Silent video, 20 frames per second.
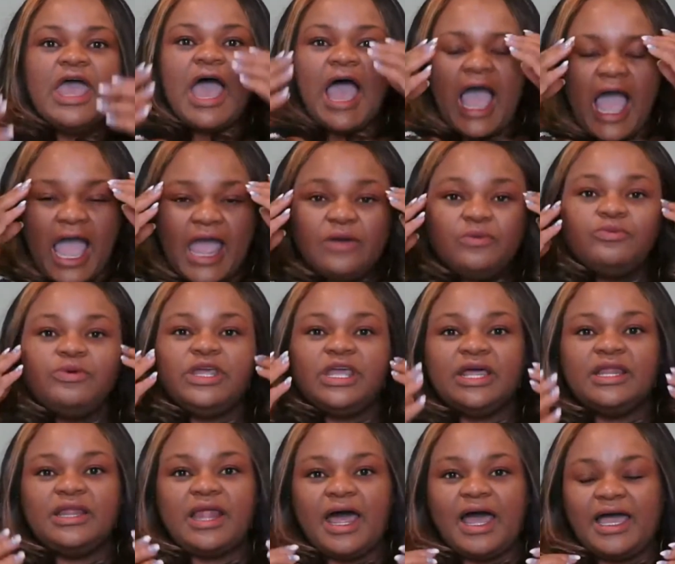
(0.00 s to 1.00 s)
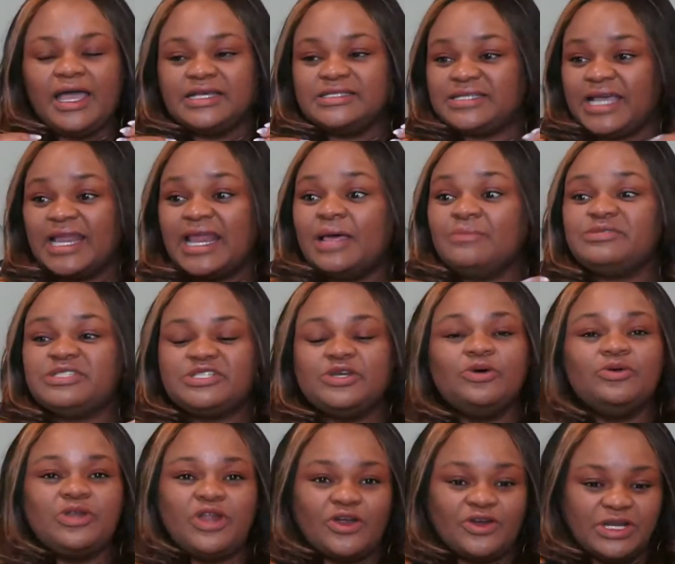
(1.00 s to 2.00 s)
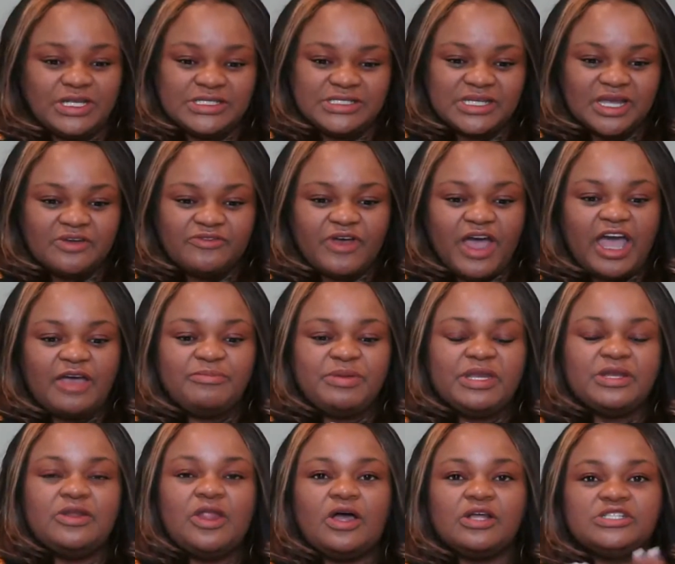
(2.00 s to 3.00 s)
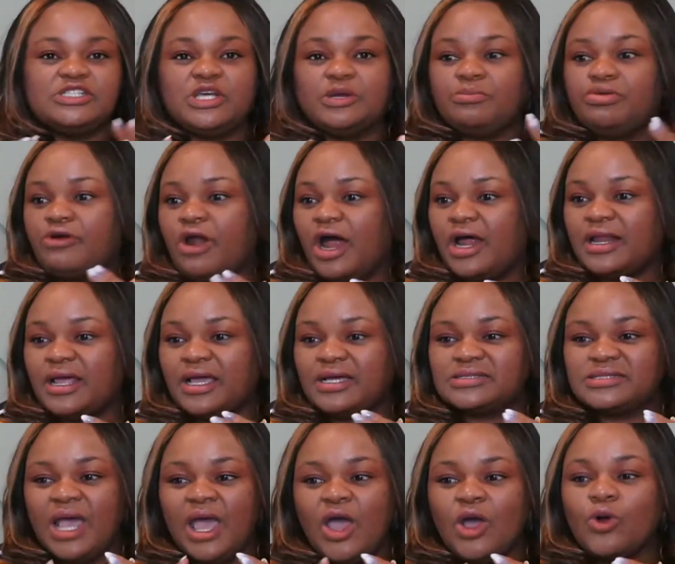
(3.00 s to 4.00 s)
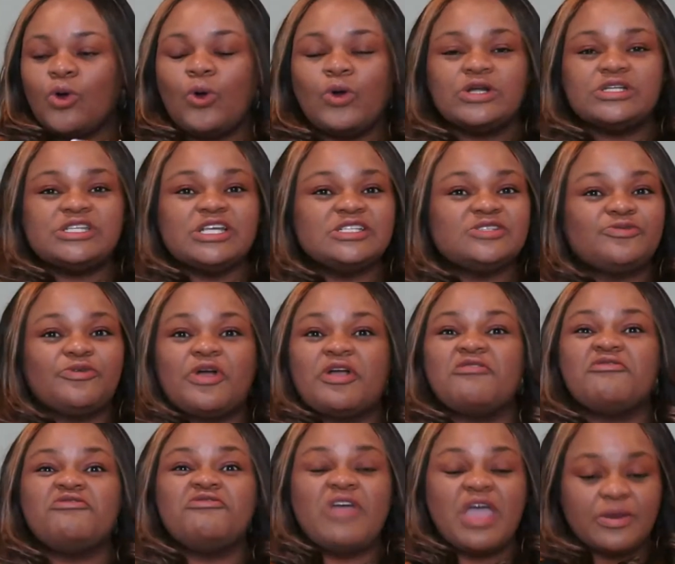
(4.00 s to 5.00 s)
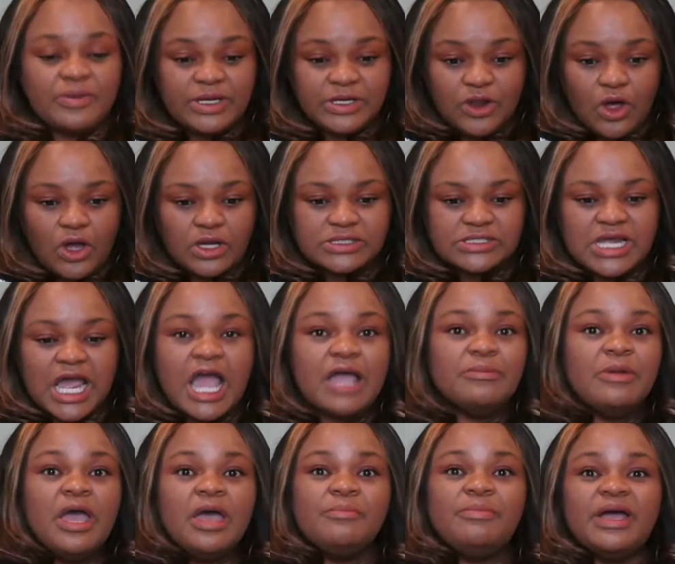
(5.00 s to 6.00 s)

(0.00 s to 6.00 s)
I realize, and I'm still learning stuff. I've been launching products, courses for a very long time.